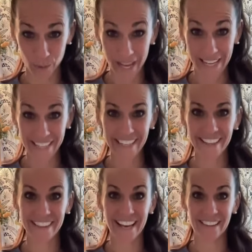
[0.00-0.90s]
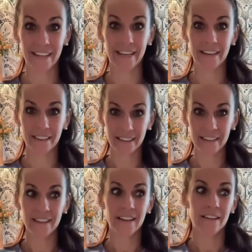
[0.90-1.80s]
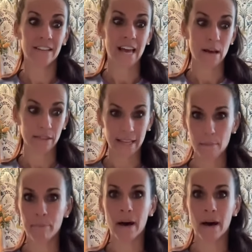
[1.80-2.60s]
away. That like, that